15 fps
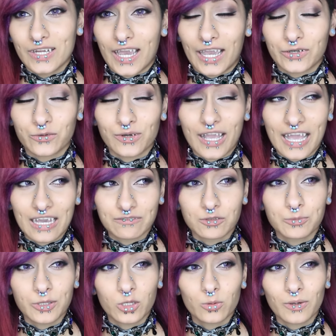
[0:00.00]
I don't have a
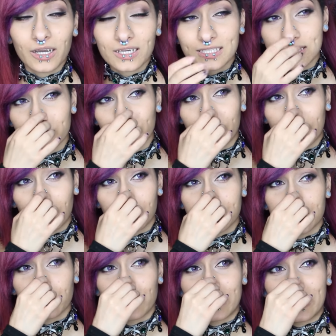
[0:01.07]
P.O. box, but I
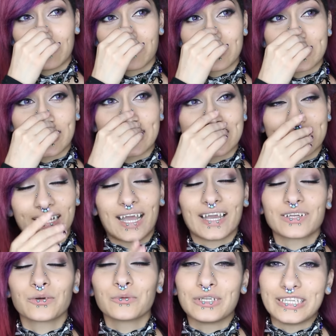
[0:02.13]
also want to emphasize that
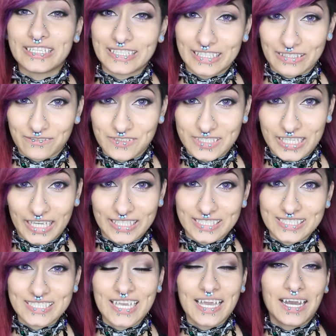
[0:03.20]
I don't need gifts,
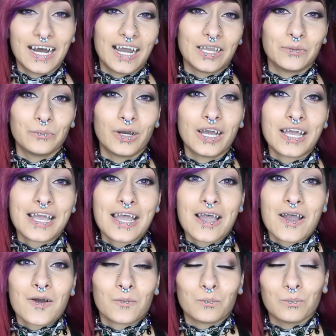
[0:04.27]
guys. I'm
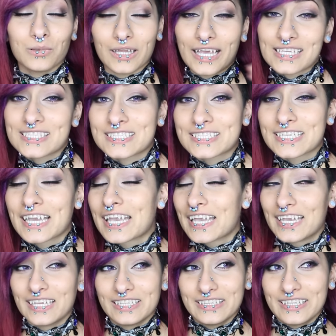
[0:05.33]
blessed
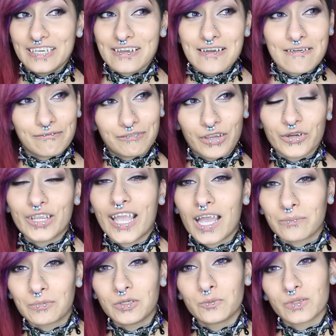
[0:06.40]
and very
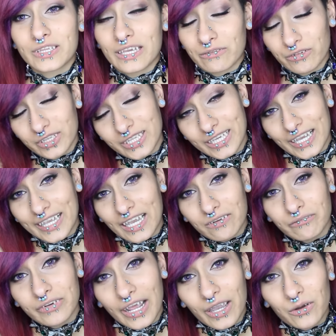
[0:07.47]
happy with everything I
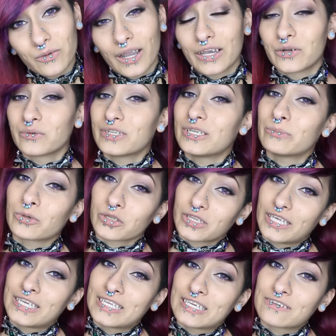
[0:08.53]
have now. I don't need
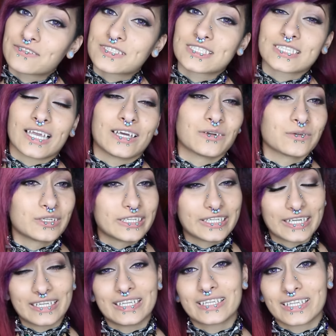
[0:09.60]
birthday gifts. I don't need
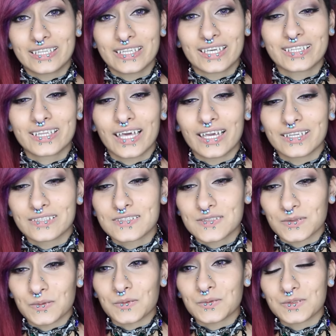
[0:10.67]
anything like that,
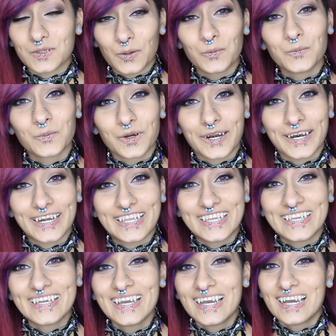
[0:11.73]
so don't
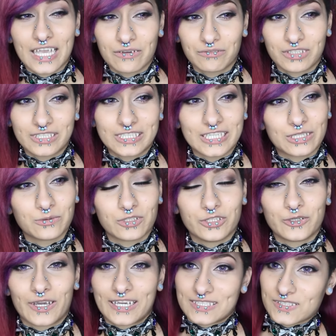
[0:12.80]
worry. Having a day with
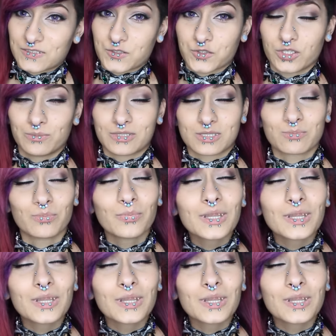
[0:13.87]
you guys on stream is